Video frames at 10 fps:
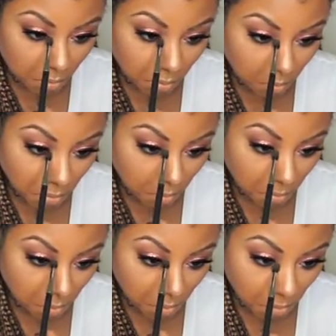And I'm
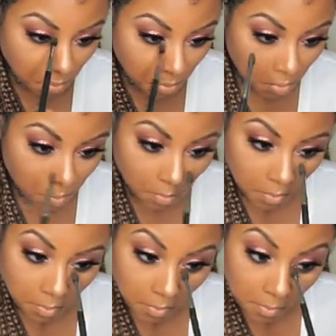just using some
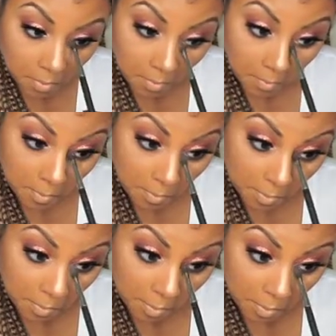of that
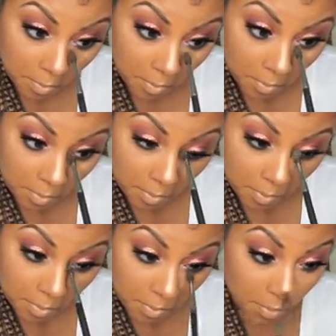Anastasia Beverly
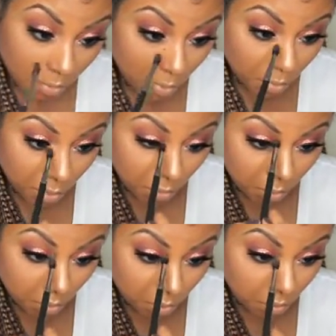Hills Glow
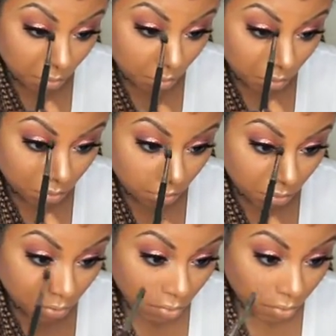Kit in
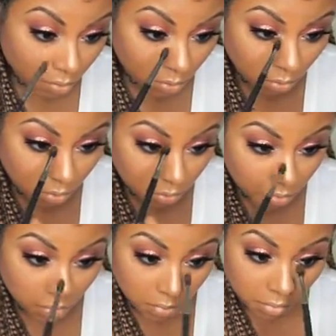my inner
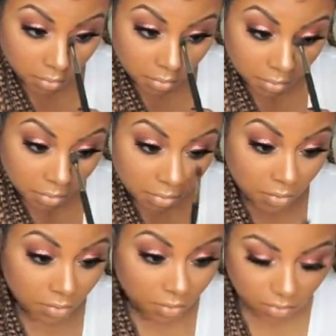tear duct
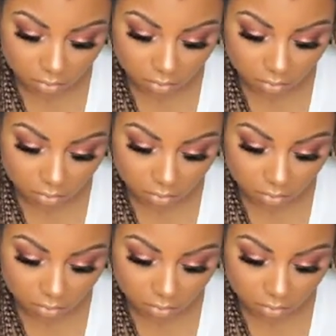just to